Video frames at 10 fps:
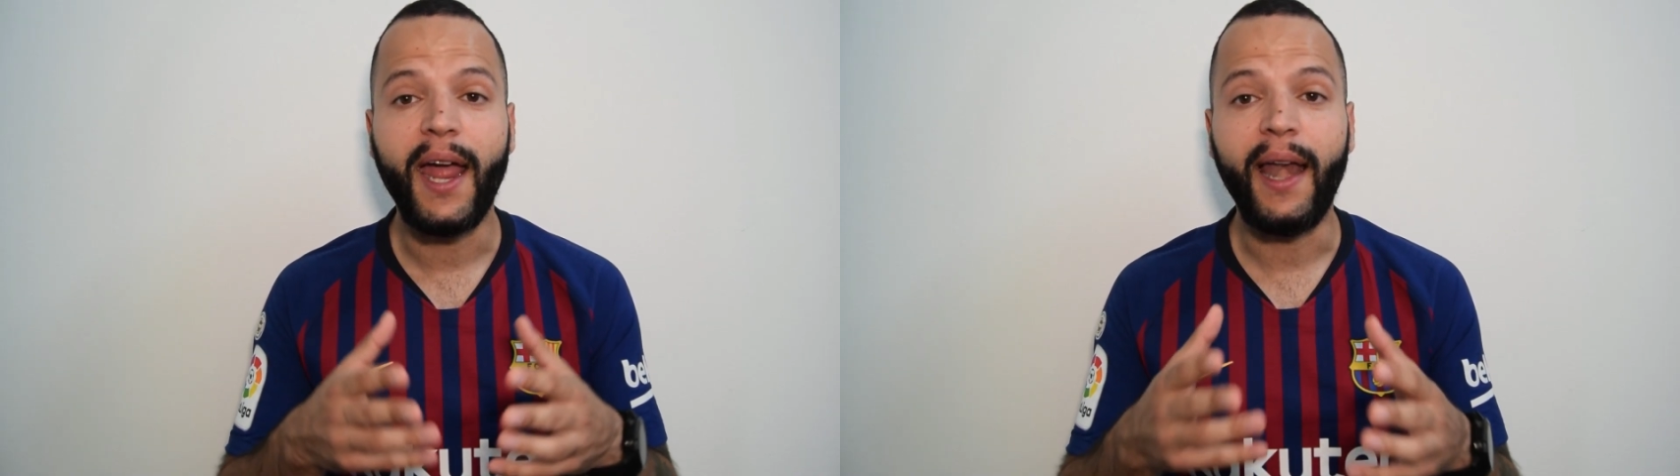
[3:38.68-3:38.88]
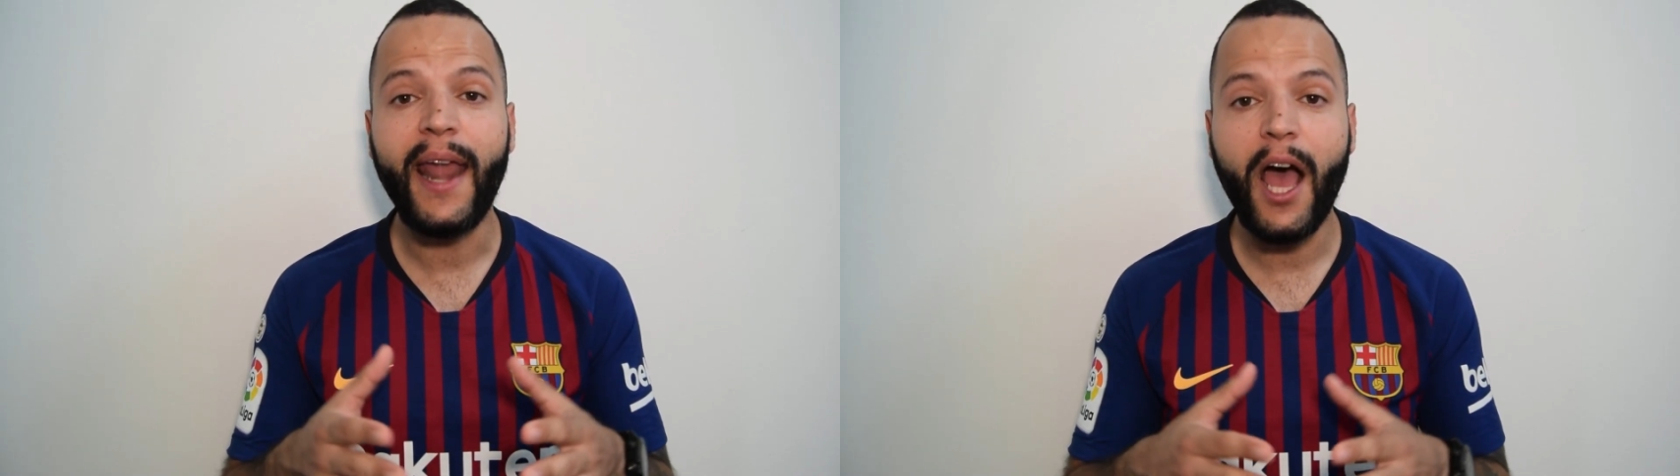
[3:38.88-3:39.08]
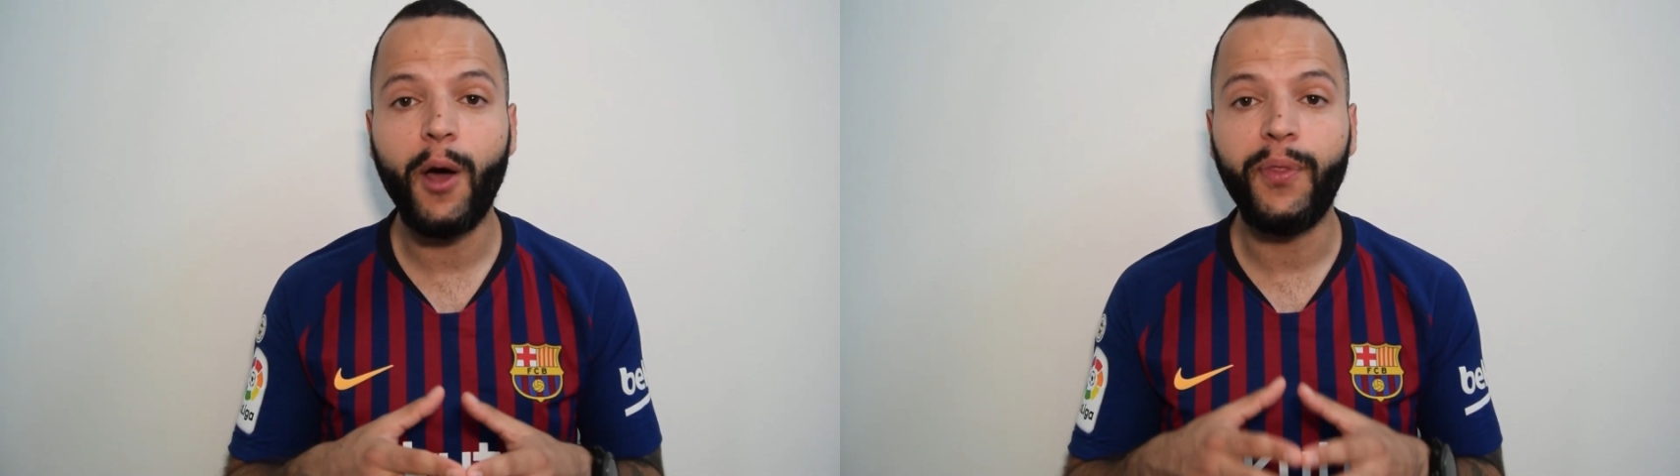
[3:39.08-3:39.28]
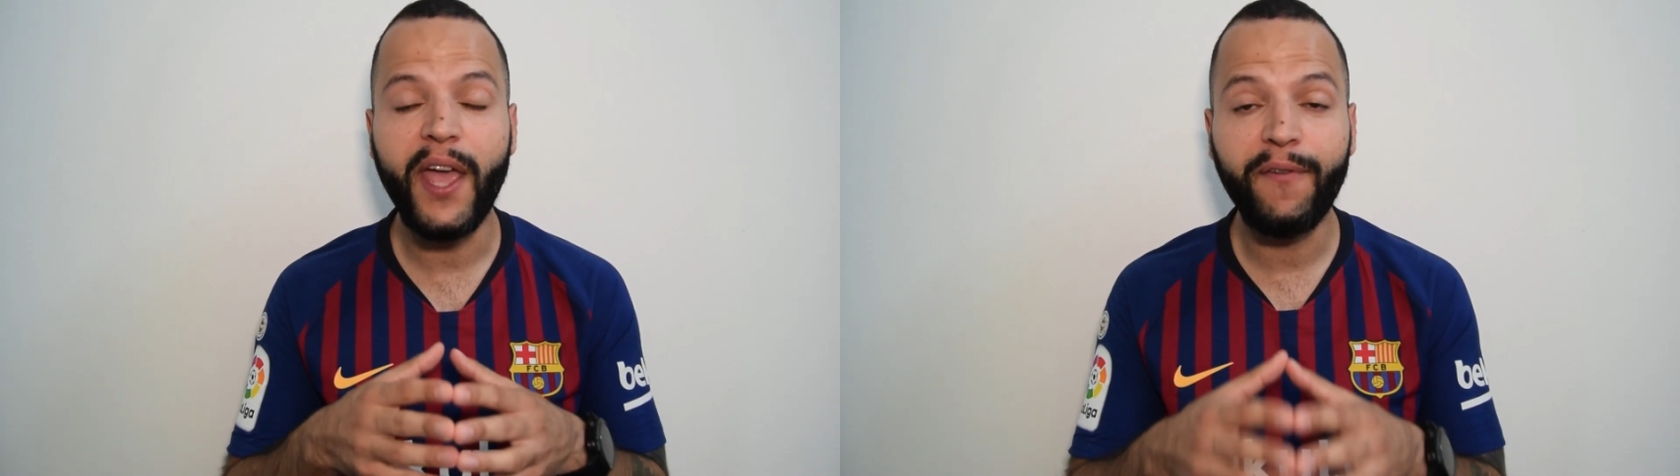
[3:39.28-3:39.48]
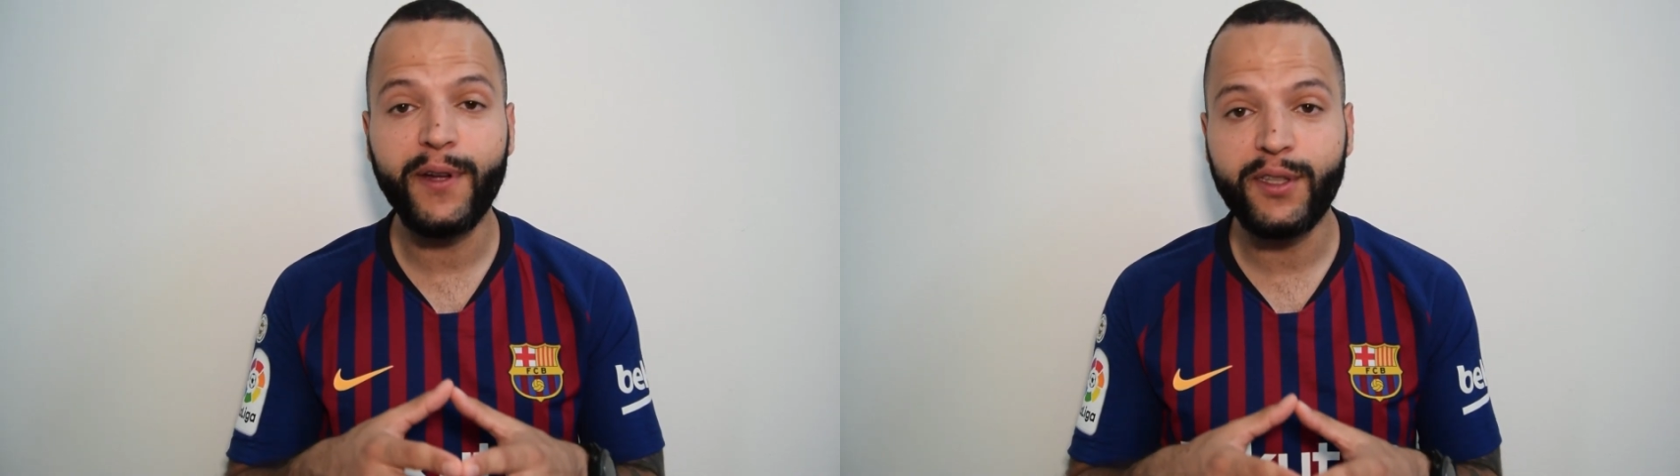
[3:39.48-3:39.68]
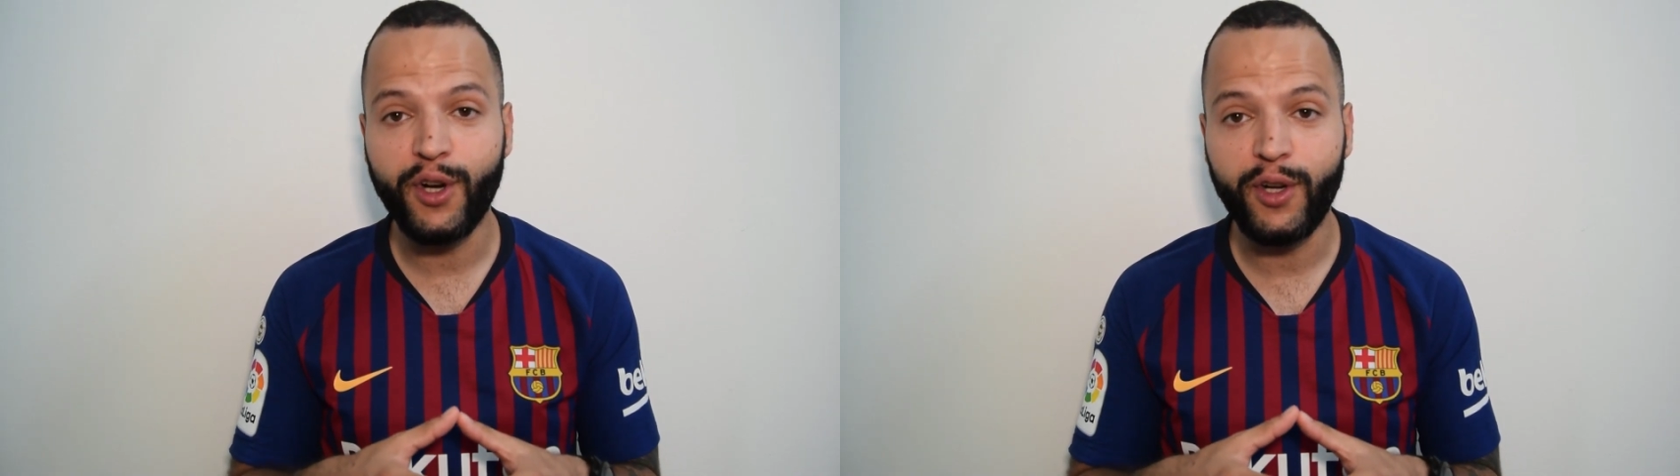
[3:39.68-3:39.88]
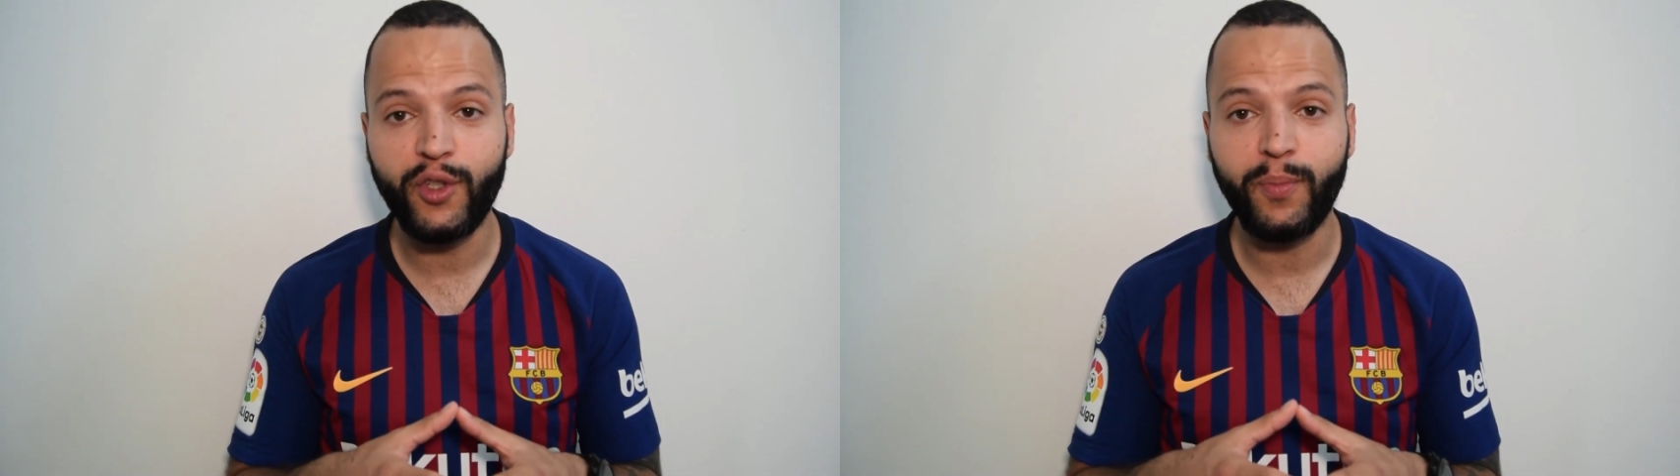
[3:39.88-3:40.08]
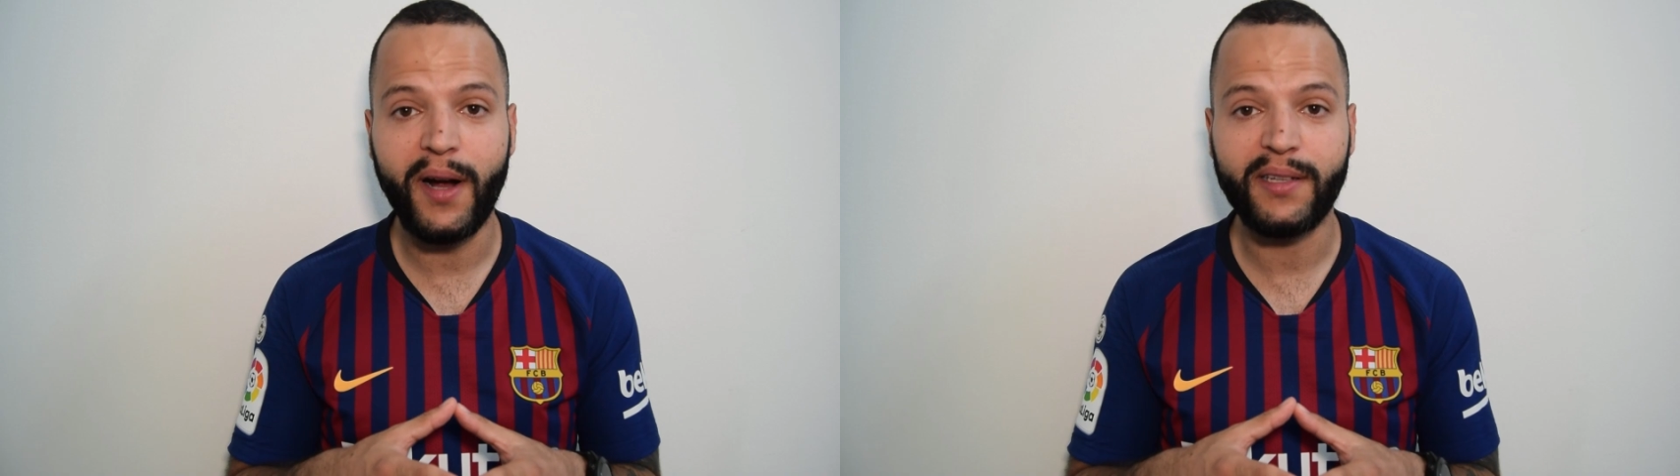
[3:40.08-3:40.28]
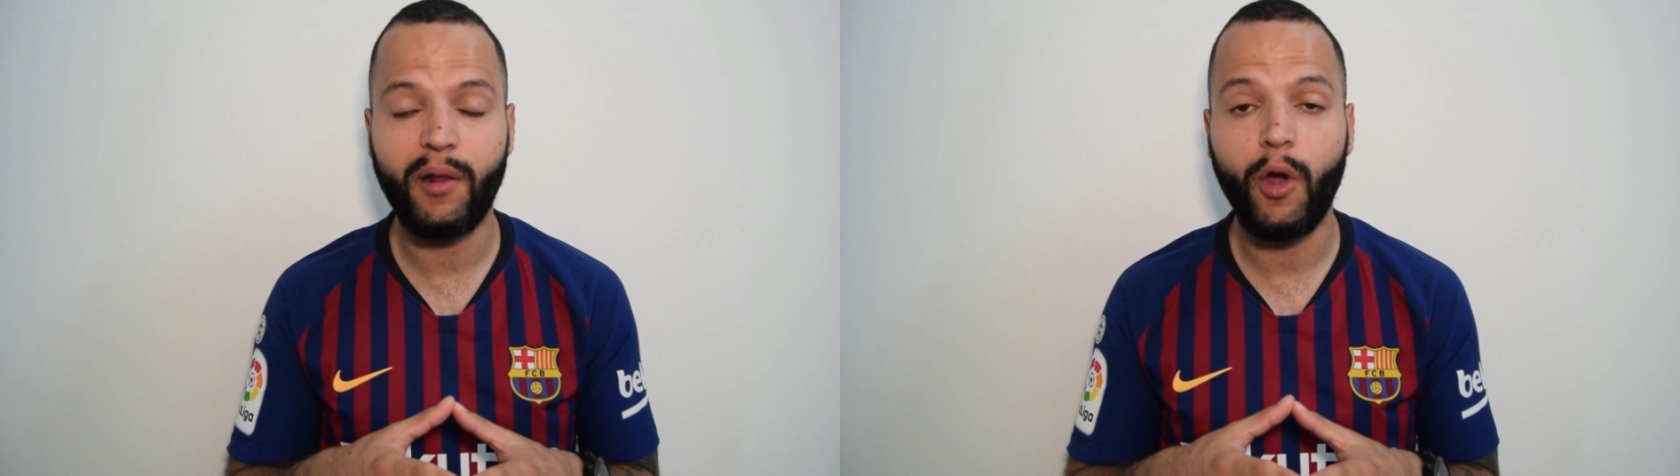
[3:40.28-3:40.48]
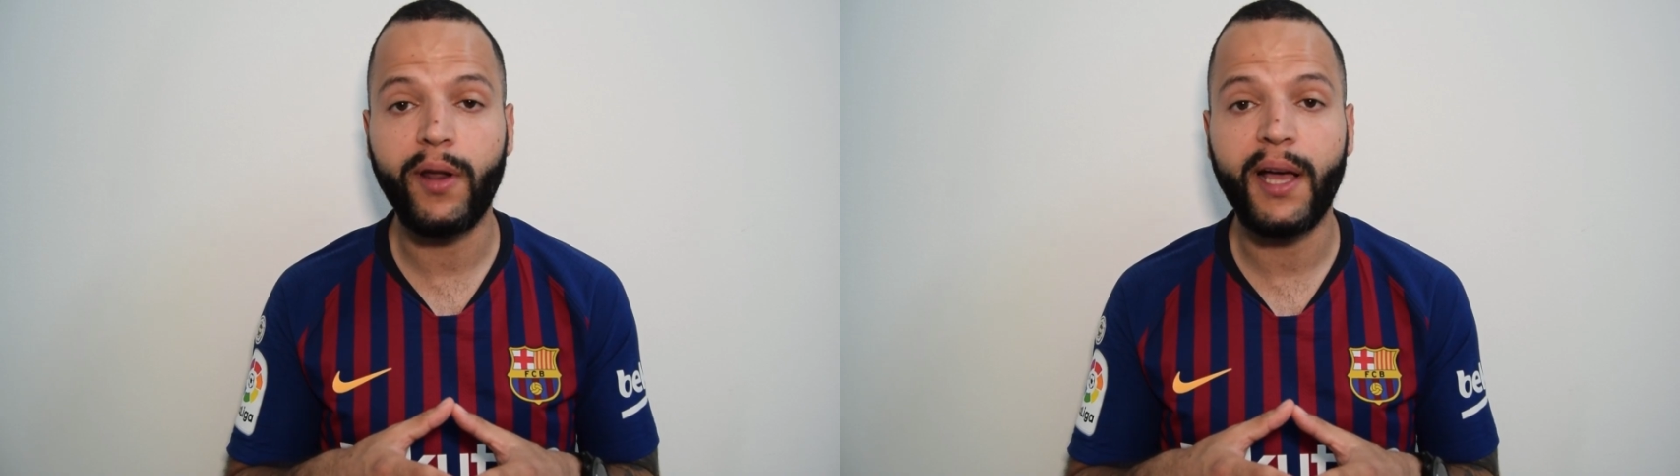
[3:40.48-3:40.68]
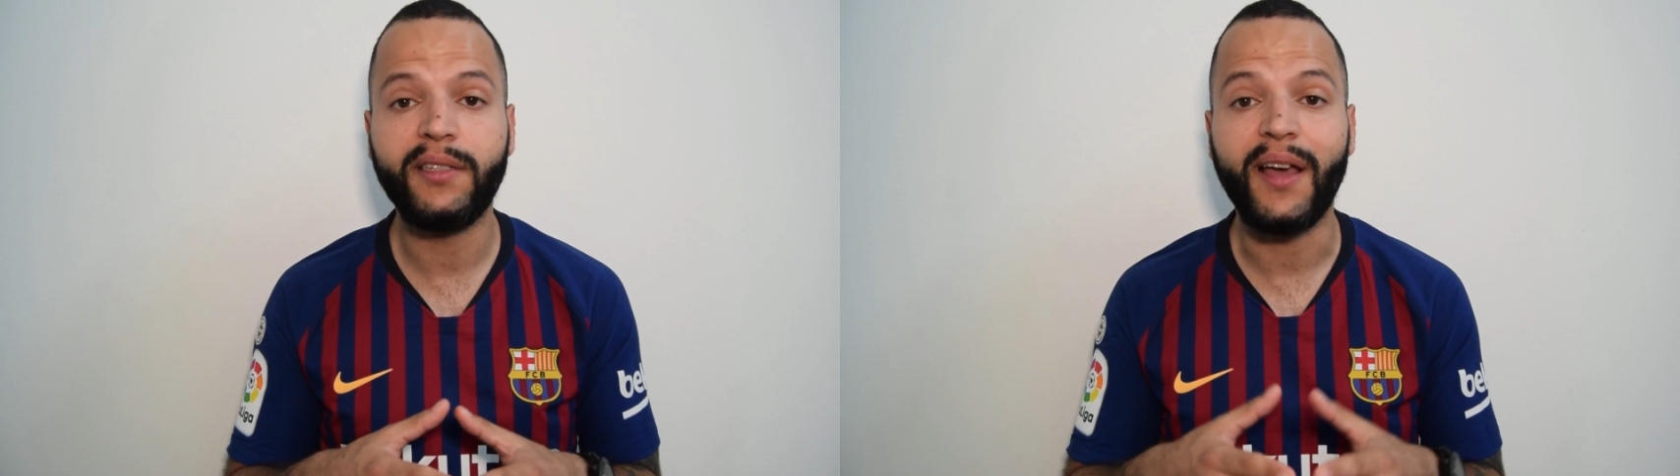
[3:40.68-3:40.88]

and now they've returned to Barcelona